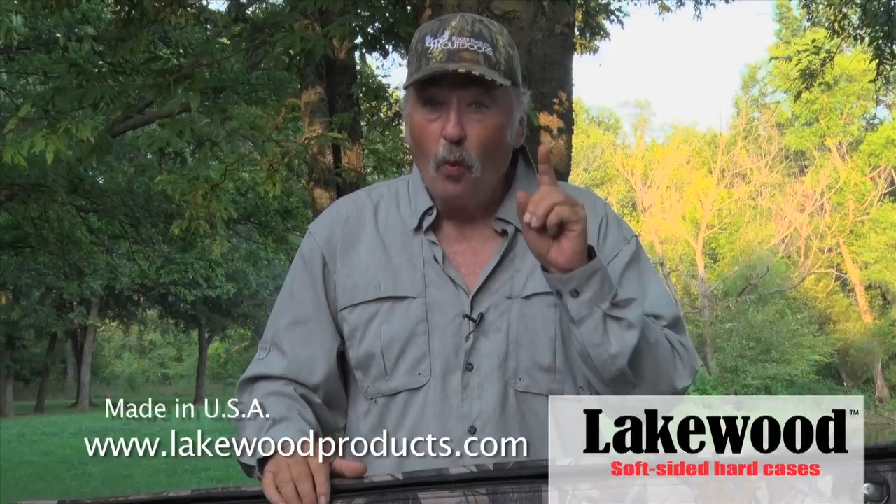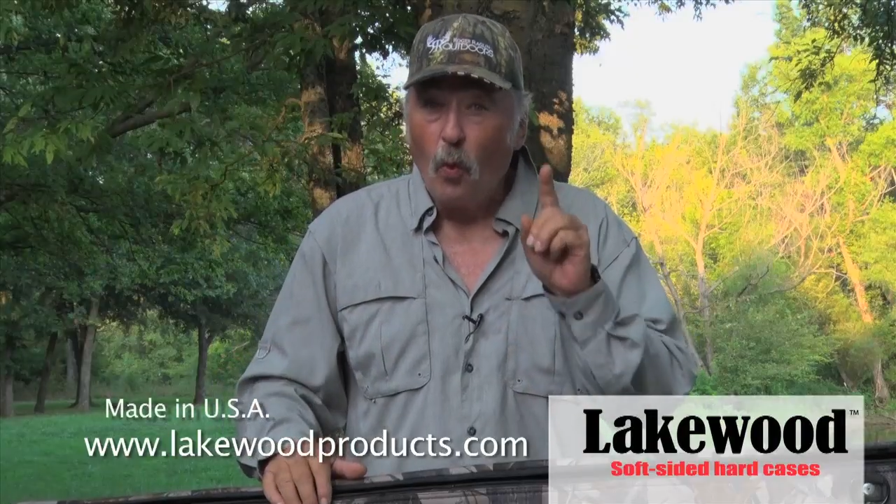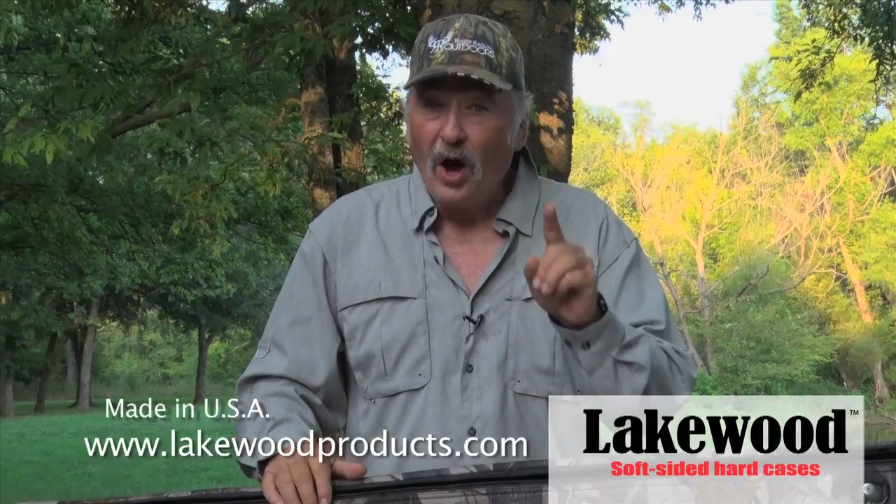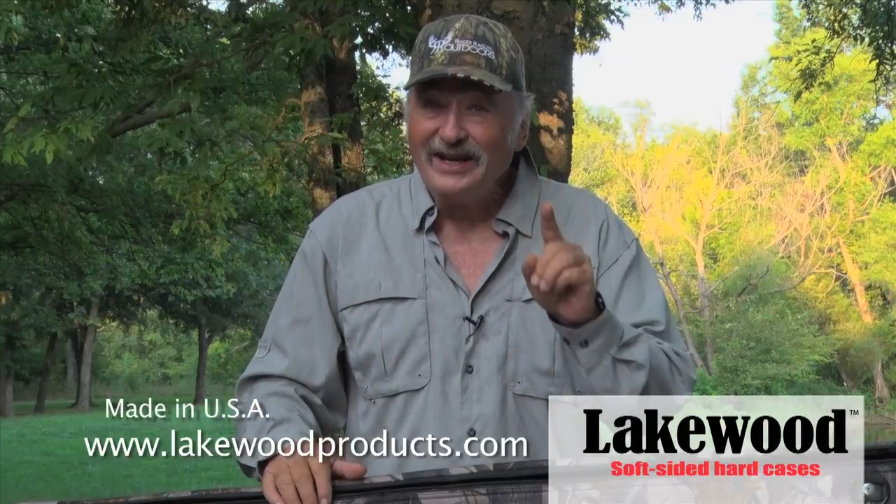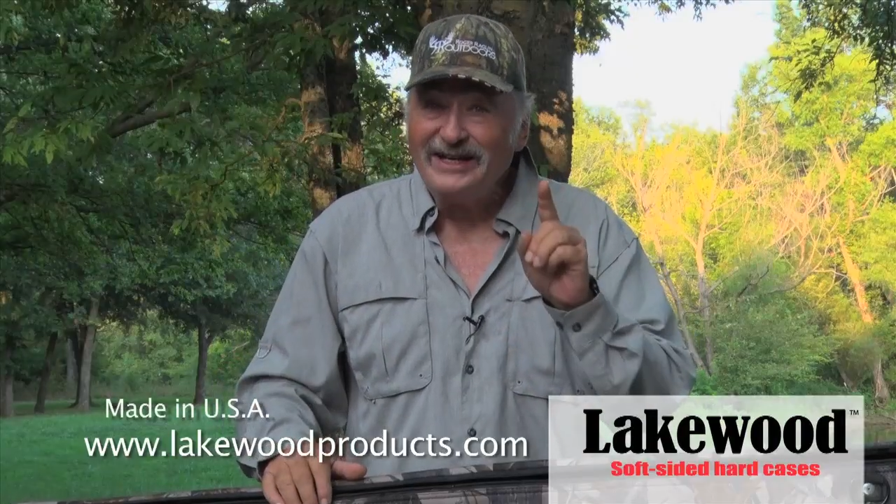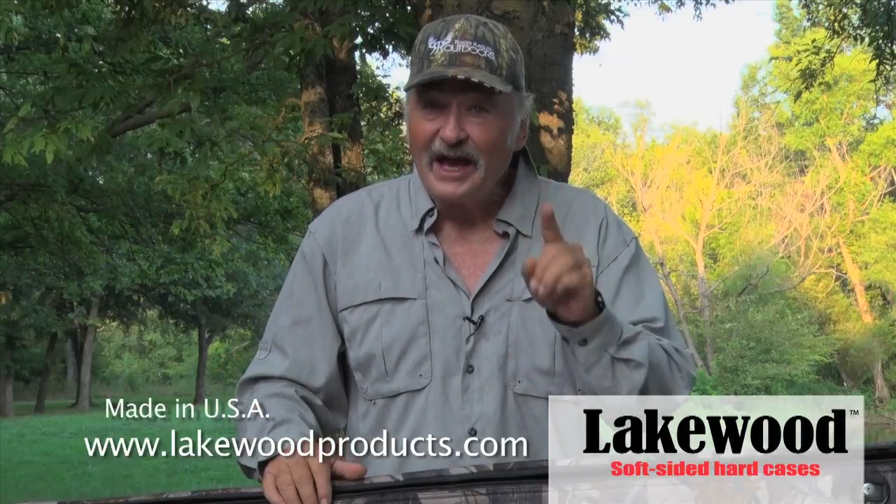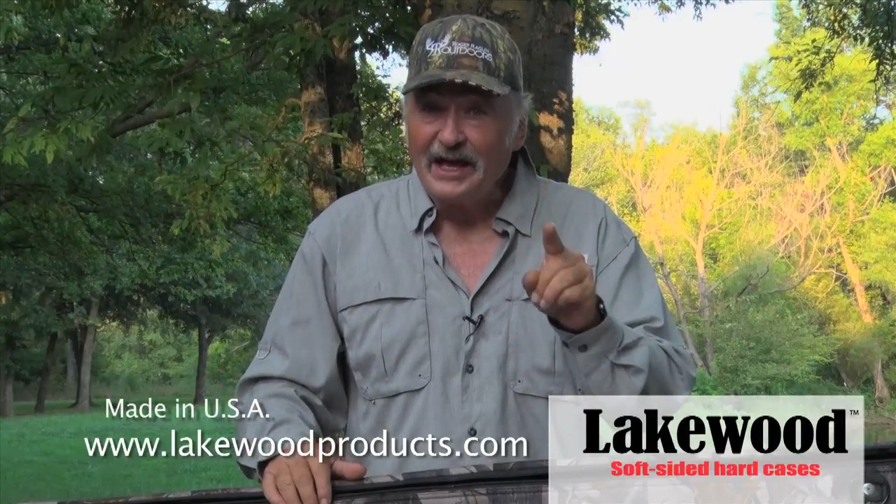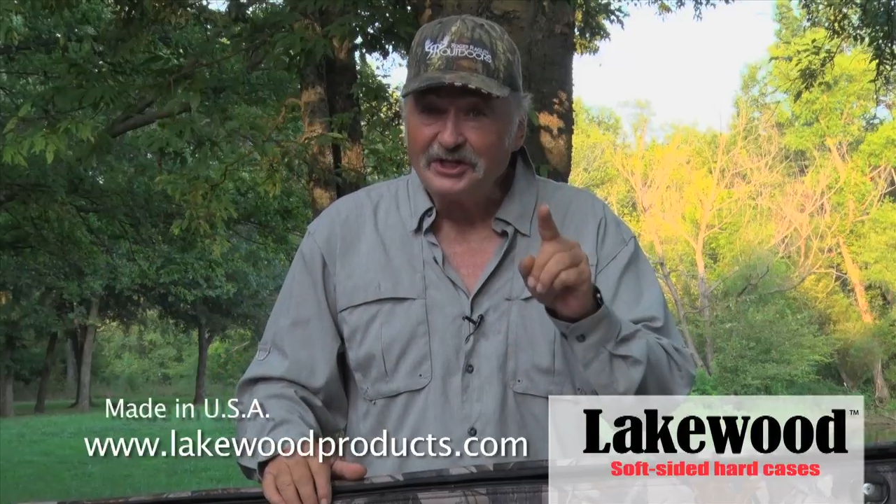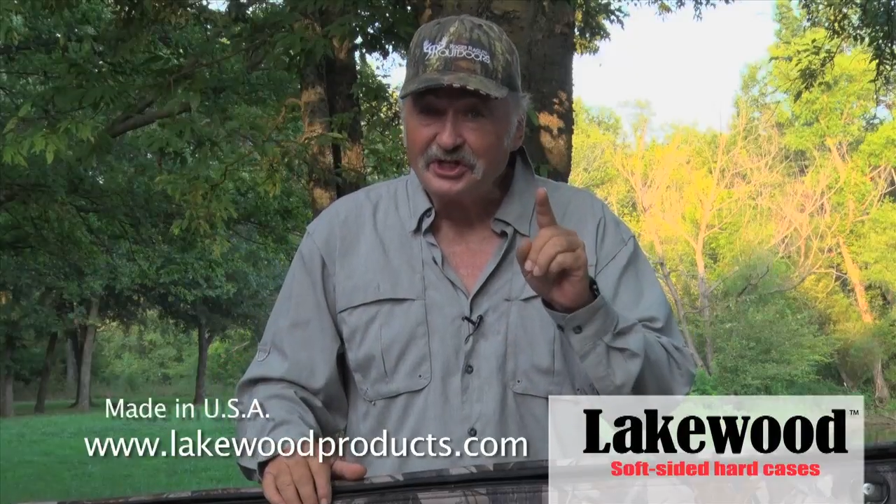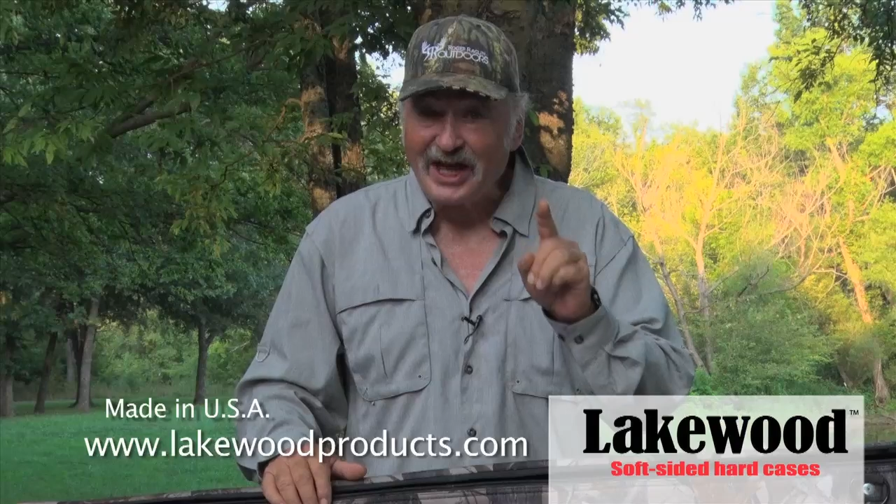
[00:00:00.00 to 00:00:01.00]
one
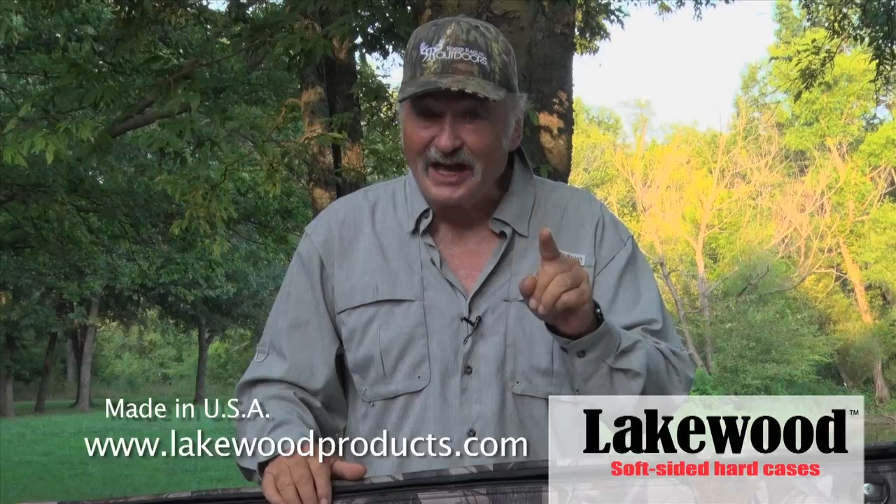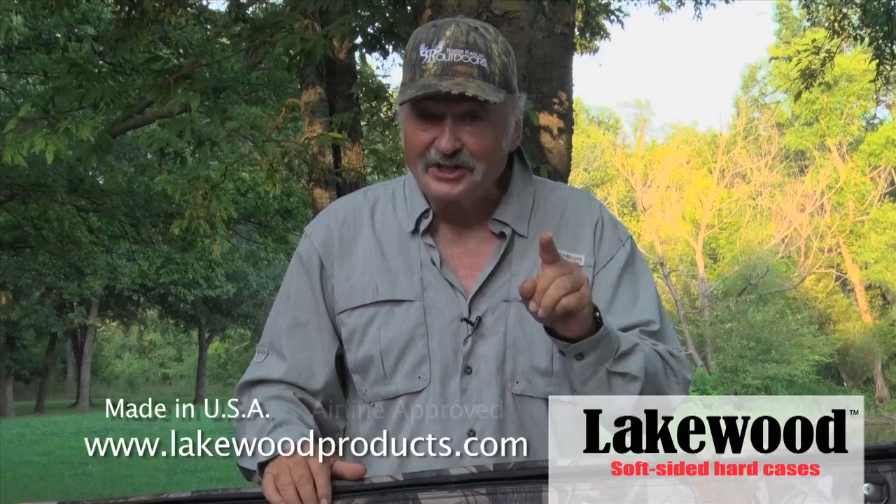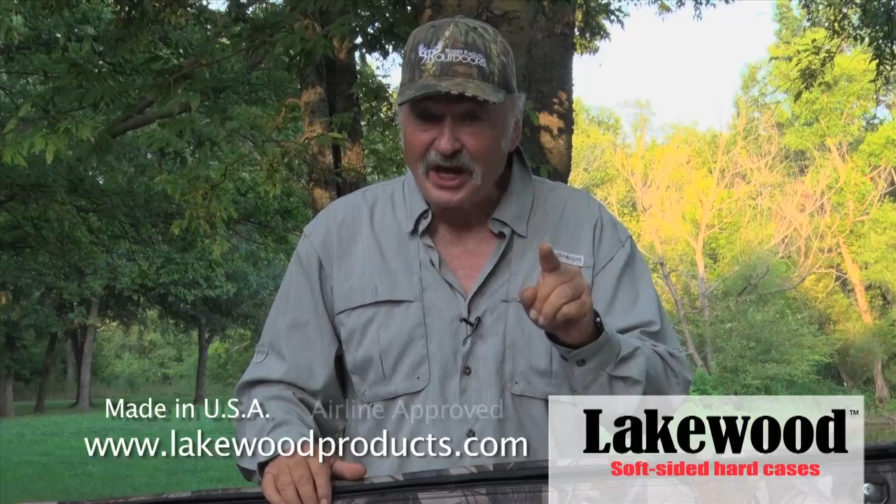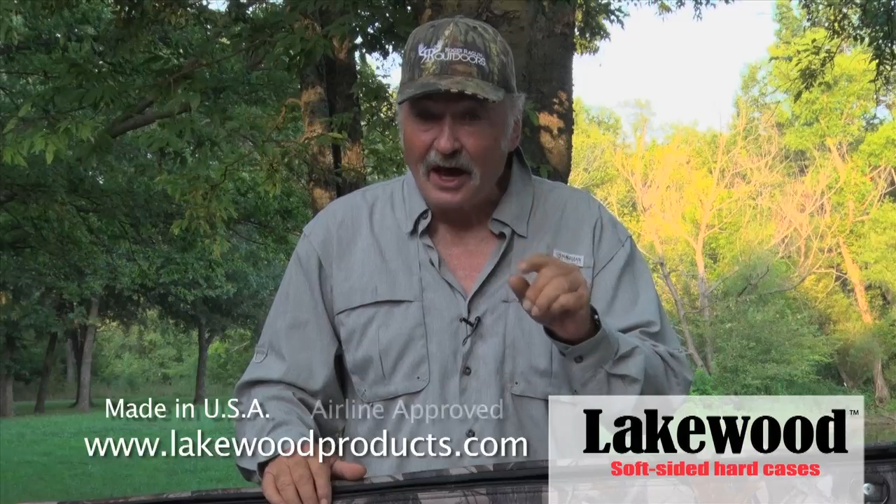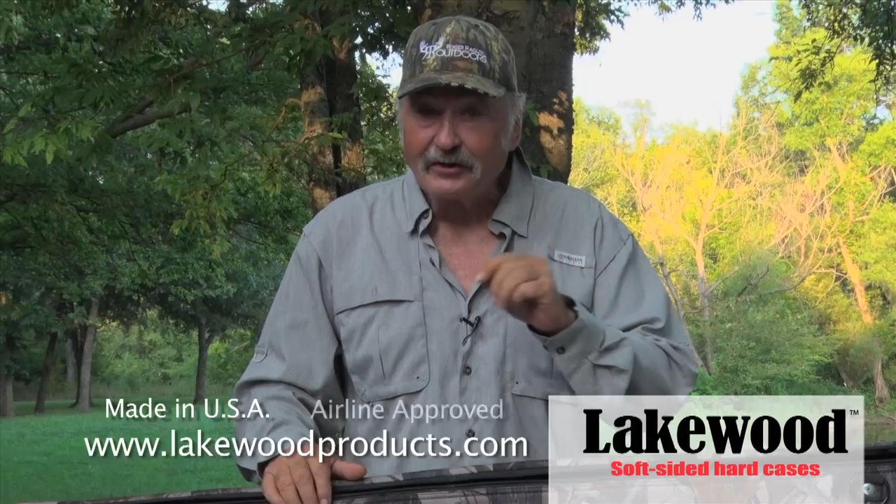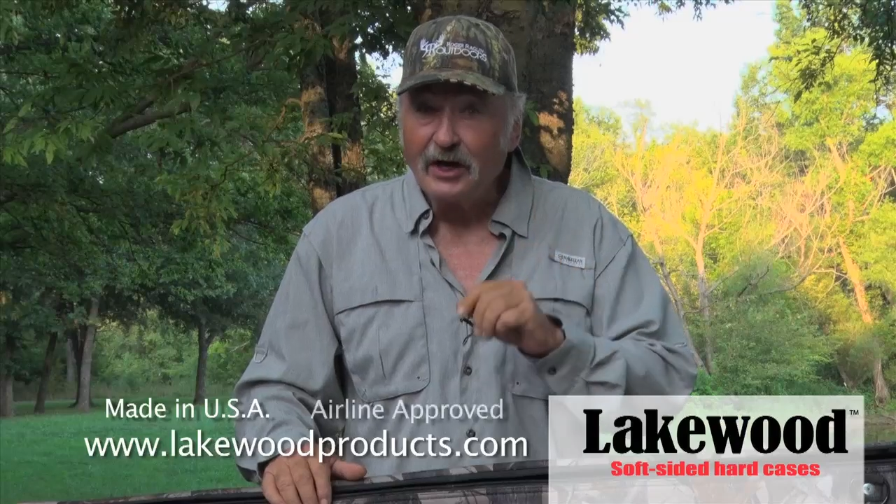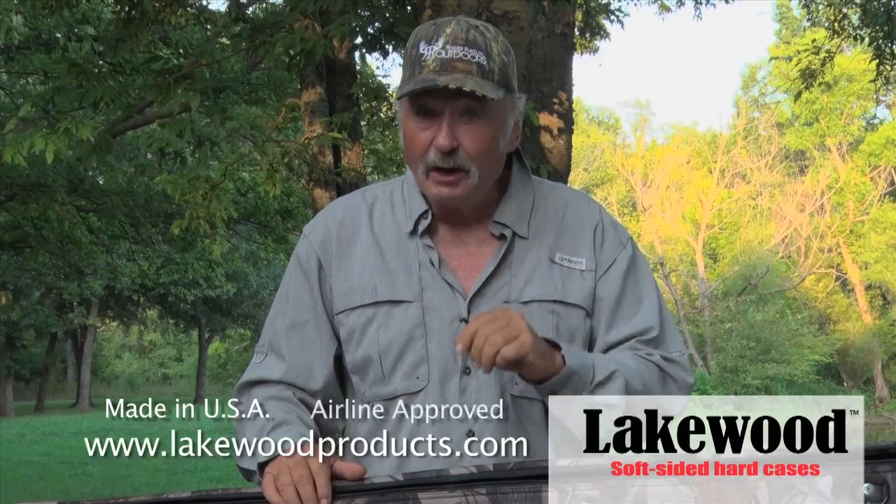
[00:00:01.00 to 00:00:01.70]
case stands out